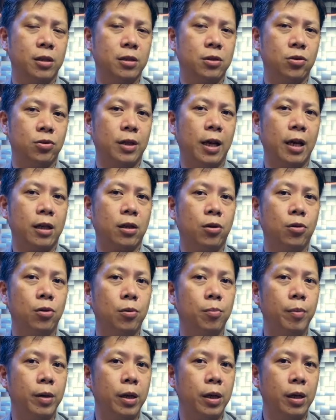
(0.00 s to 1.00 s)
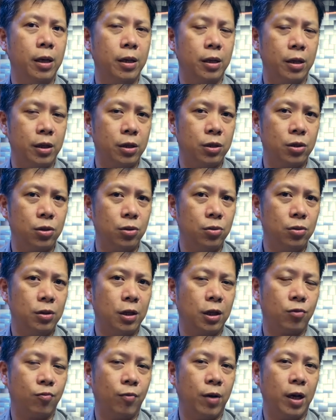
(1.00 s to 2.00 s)
So that could be an issue.
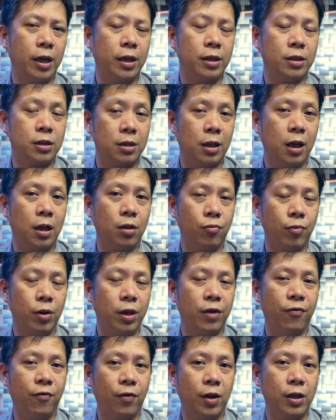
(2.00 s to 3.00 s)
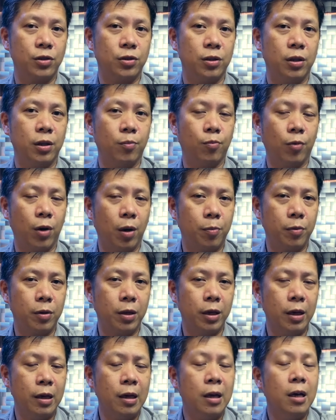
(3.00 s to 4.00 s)
That's why it's not really functioning
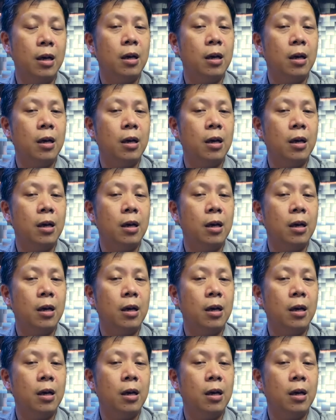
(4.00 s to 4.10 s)
properly.